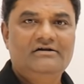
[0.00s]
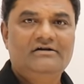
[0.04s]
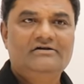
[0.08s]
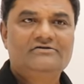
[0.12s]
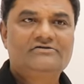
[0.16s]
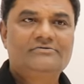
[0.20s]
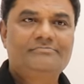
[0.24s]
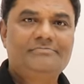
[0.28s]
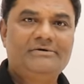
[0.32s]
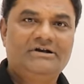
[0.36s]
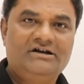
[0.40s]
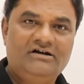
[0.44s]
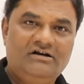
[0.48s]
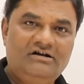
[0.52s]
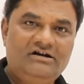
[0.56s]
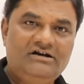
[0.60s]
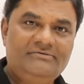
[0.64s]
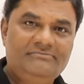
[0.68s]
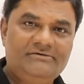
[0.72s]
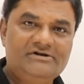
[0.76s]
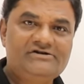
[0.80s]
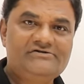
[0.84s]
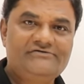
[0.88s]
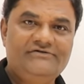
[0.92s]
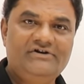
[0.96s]
So
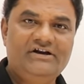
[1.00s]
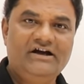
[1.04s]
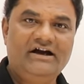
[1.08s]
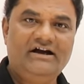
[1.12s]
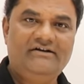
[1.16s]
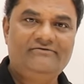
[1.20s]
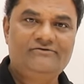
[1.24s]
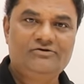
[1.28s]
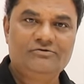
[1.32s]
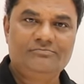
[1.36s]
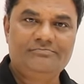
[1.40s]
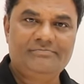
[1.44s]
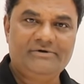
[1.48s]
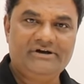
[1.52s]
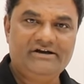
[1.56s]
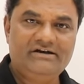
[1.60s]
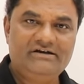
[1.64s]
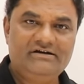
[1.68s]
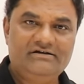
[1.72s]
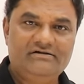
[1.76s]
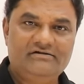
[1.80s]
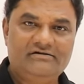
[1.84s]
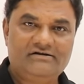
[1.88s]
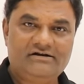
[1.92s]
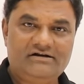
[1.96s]
penalty means we have to
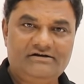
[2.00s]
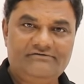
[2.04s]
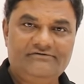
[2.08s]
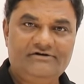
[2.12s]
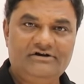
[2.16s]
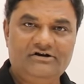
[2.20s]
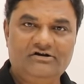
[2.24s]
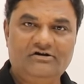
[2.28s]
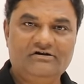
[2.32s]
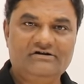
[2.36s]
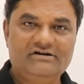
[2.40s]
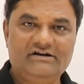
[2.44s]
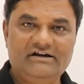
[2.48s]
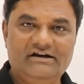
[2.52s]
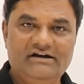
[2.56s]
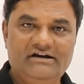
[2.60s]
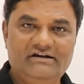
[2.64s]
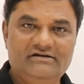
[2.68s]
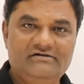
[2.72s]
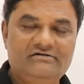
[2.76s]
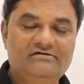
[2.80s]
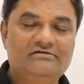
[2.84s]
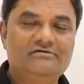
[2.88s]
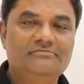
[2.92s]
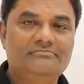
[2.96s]
pay, right? We will not
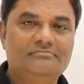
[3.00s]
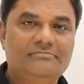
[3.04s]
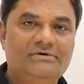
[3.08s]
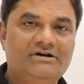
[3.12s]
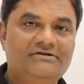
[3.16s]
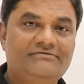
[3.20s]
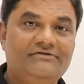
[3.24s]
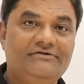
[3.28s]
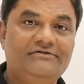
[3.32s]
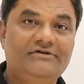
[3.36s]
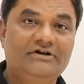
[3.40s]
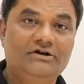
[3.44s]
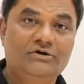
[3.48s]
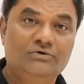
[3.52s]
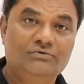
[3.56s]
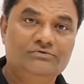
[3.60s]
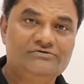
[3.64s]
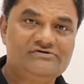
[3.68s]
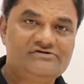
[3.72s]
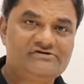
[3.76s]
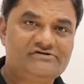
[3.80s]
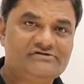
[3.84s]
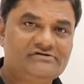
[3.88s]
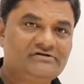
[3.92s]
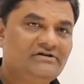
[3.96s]
gain, but we will
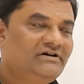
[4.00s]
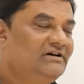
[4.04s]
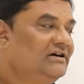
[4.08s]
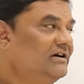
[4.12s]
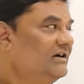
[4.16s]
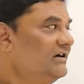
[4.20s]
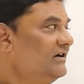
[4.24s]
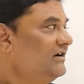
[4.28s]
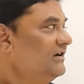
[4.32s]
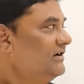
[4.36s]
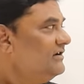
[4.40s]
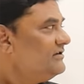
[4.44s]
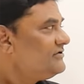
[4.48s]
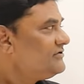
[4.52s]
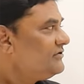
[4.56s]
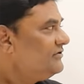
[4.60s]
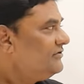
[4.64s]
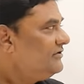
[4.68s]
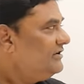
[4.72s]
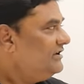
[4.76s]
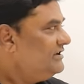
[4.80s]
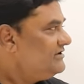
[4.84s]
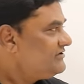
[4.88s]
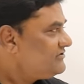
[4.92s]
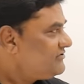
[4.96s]
lose.
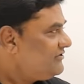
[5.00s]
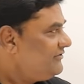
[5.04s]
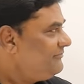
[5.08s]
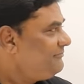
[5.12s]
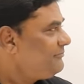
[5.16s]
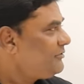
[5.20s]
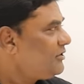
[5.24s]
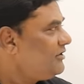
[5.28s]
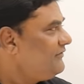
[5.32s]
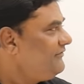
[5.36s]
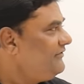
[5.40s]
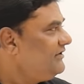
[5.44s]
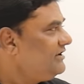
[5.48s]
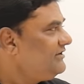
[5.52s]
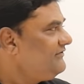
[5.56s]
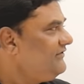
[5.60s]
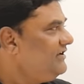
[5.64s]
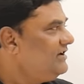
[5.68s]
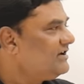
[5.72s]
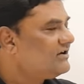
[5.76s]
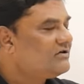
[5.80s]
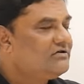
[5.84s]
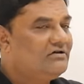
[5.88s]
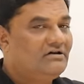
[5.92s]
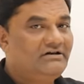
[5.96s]
So instead of profit,
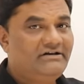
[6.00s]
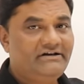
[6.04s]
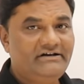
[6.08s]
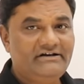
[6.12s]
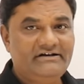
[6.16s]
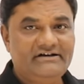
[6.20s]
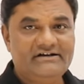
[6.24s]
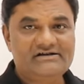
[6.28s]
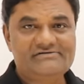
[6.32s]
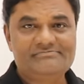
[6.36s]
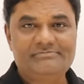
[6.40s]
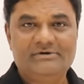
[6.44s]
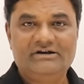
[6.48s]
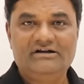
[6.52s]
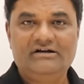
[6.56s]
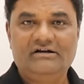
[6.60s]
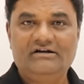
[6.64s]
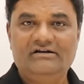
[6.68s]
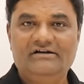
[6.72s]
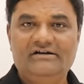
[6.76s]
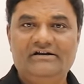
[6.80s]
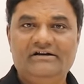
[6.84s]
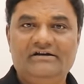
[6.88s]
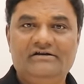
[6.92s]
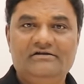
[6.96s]
we are calling it as
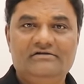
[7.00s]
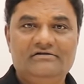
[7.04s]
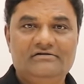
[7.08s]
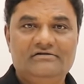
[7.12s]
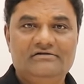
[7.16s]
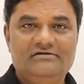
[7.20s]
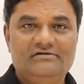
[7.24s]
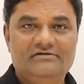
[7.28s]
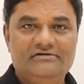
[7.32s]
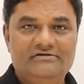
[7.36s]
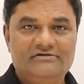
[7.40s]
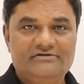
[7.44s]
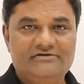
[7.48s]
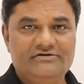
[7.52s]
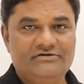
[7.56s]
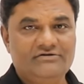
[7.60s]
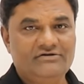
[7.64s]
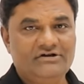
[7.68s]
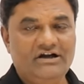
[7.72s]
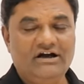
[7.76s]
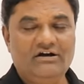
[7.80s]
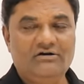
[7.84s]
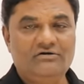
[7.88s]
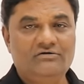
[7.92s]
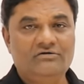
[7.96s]
penalty. So
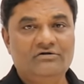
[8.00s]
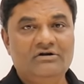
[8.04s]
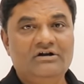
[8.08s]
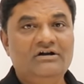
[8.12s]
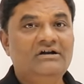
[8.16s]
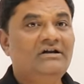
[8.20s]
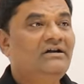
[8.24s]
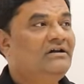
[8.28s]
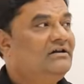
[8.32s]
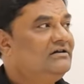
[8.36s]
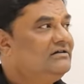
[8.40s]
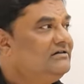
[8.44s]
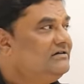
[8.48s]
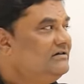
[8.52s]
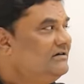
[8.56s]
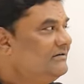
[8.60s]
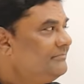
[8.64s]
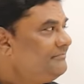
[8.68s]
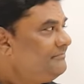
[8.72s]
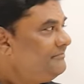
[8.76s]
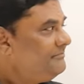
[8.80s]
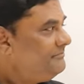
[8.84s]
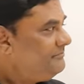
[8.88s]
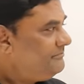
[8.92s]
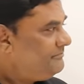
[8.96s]
now
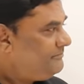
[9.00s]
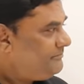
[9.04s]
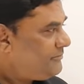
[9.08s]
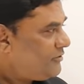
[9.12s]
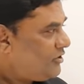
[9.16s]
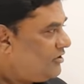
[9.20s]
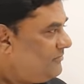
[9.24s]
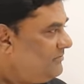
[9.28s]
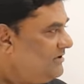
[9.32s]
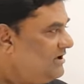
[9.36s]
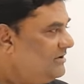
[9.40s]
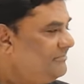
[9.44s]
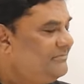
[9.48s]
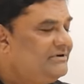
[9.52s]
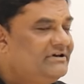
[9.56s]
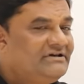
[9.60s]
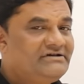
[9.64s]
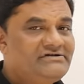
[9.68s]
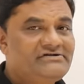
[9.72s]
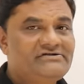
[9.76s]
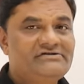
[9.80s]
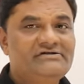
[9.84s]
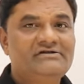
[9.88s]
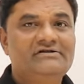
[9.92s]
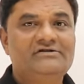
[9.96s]
the problem
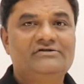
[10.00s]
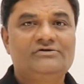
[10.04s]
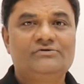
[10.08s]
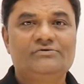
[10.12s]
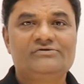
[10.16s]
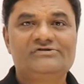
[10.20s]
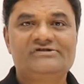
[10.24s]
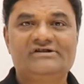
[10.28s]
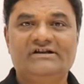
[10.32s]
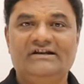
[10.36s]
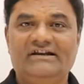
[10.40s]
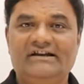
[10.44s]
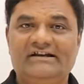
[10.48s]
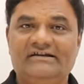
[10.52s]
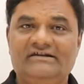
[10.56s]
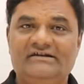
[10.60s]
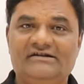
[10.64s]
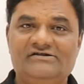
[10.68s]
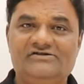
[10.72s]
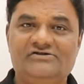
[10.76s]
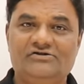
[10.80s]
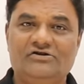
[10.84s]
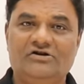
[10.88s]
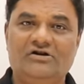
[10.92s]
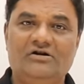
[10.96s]
is to select
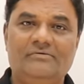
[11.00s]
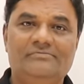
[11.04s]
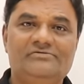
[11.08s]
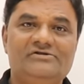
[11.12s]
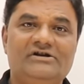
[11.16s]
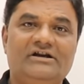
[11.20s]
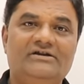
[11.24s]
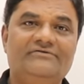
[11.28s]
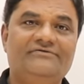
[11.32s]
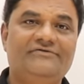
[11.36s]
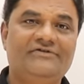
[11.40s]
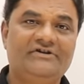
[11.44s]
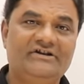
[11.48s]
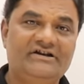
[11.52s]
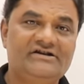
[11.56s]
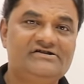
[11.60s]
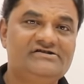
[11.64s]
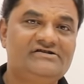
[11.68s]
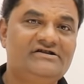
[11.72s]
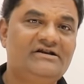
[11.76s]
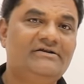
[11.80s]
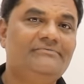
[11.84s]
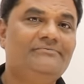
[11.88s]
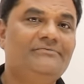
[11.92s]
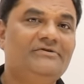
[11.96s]
the jobs and finish
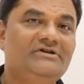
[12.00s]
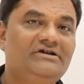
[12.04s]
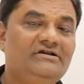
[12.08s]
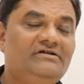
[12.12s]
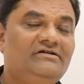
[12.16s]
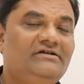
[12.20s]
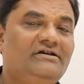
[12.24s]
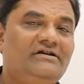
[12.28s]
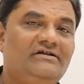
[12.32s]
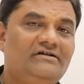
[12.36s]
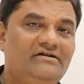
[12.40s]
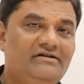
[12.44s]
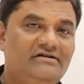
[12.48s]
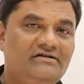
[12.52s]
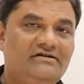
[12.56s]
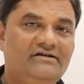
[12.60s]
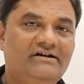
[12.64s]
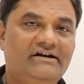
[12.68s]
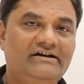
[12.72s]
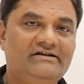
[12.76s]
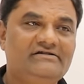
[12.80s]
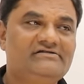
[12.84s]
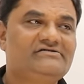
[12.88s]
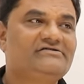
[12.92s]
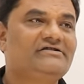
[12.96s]
them within their
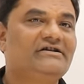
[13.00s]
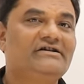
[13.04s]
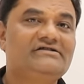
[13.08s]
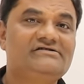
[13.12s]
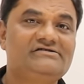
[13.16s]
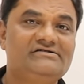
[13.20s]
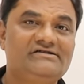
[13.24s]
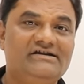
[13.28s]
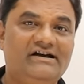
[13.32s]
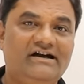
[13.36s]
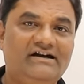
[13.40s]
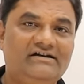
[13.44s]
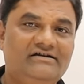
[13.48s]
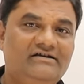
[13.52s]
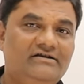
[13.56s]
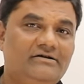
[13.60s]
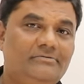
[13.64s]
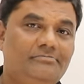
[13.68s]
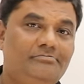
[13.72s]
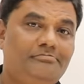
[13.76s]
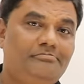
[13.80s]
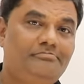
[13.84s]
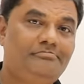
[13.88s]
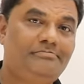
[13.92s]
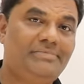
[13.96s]
deadline such that
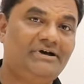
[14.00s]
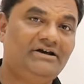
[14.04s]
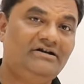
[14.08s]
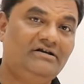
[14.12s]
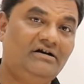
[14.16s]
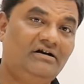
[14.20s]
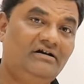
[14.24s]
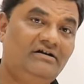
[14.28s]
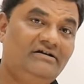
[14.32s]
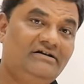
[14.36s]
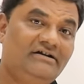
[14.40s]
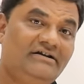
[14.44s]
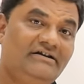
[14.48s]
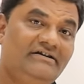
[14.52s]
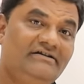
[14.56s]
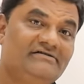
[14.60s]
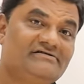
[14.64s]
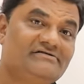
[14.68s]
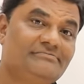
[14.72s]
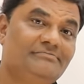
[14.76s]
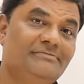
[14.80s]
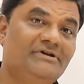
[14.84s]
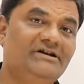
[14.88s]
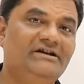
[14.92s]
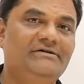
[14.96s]
the penalty
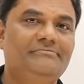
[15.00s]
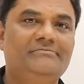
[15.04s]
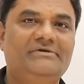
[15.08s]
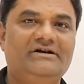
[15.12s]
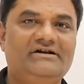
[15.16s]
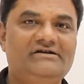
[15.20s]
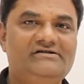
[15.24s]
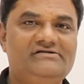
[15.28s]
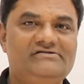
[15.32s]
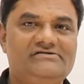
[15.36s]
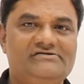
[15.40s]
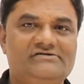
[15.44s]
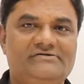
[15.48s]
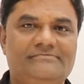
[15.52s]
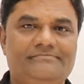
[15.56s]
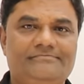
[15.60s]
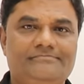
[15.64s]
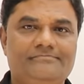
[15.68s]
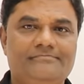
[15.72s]
is minimized.